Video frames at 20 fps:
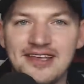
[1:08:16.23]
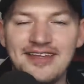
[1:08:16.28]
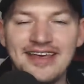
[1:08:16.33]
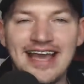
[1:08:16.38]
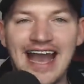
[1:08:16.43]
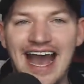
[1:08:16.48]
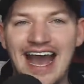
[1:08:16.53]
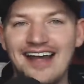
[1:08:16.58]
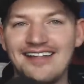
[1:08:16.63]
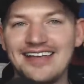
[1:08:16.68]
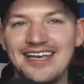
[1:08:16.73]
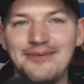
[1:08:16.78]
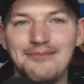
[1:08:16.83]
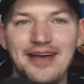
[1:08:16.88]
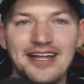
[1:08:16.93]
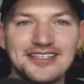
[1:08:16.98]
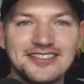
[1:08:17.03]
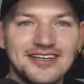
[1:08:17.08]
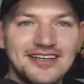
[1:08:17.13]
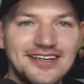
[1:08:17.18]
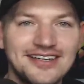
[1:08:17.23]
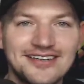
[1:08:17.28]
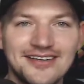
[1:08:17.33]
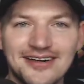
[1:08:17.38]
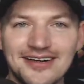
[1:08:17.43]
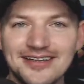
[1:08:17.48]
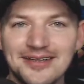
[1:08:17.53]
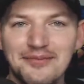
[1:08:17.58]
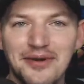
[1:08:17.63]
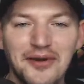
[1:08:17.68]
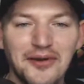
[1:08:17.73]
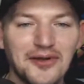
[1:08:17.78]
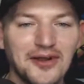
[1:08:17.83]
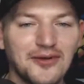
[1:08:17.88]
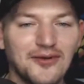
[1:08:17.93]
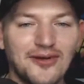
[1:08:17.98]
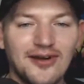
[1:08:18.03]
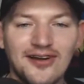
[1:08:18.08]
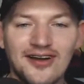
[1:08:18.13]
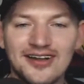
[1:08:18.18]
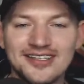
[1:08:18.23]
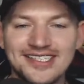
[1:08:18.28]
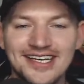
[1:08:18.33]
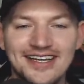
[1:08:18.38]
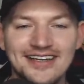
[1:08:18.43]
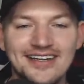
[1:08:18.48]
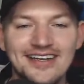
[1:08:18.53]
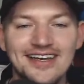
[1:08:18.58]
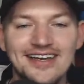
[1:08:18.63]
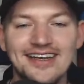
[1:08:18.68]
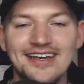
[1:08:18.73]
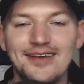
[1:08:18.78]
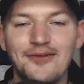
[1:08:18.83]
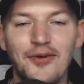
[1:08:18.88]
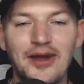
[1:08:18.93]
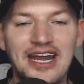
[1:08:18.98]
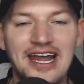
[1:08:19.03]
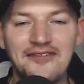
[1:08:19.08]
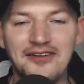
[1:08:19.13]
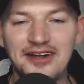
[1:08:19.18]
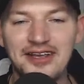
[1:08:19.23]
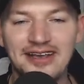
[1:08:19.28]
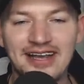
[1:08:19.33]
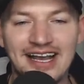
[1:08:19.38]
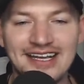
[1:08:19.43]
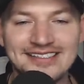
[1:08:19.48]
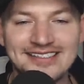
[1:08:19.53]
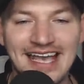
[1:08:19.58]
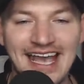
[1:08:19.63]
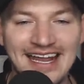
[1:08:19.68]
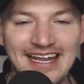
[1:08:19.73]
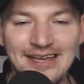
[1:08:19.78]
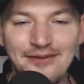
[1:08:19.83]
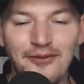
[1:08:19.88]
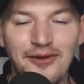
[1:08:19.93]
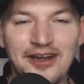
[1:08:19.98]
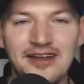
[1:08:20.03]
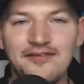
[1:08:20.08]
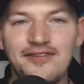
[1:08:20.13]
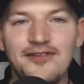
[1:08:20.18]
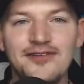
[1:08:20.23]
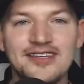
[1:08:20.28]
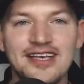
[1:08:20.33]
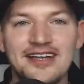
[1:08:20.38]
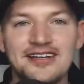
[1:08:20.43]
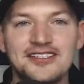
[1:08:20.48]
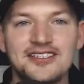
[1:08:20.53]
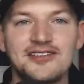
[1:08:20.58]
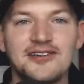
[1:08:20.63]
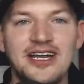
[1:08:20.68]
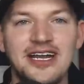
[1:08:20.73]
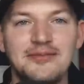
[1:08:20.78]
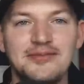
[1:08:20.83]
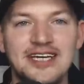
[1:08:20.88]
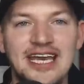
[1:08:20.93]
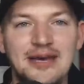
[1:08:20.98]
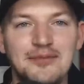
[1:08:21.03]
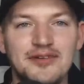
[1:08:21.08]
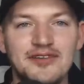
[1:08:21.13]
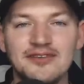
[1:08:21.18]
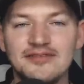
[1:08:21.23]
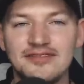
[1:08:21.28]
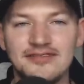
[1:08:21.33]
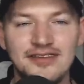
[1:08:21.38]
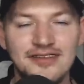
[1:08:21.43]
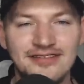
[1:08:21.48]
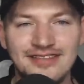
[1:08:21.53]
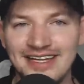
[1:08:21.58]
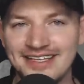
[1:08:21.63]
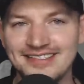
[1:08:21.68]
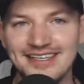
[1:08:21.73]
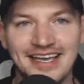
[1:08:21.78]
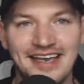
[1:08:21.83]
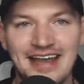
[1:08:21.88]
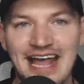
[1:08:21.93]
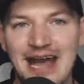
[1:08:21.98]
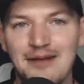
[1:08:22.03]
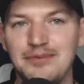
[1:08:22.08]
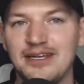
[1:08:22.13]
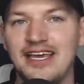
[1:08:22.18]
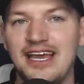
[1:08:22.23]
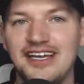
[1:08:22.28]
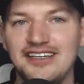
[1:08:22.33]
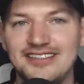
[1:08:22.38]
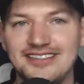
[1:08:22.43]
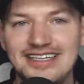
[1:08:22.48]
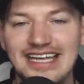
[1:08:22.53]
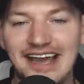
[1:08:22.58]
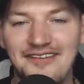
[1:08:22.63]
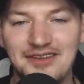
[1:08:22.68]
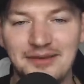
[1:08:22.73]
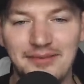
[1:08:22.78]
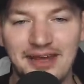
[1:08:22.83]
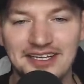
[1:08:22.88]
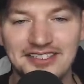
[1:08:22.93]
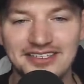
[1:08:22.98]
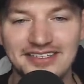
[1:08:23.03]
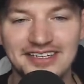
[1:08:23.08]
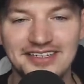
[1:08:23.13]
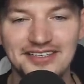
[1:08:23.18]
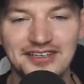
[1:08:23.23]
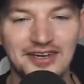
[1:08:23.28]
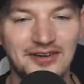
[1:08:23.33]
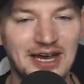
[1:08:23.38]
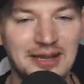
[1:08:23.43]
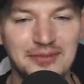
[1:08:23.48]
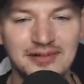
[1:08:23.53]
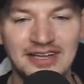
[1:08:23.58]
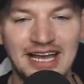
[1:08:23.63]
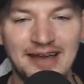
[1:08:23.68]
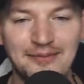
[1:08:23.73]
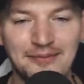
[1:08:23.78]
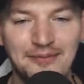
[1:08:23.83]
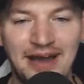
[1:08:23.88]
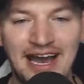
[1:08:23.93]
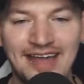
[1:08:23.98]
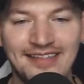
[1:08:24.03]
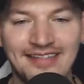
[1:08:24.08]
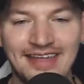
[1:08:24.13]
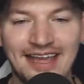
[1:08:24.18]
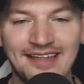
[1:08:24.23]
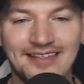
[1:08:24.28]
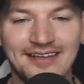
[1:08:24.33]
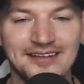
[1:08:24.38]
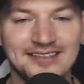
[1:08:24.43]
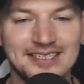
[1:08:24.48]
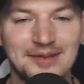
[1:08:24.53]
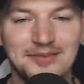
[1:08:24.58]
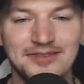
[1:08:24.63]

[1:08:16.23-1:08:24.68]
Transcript: I think Ali mentioned it during the Poker Awards, and whenever you guys, any one of you is on a stream table, you, it's like an obligation. You have to mention it too. I believe, I, I think there's some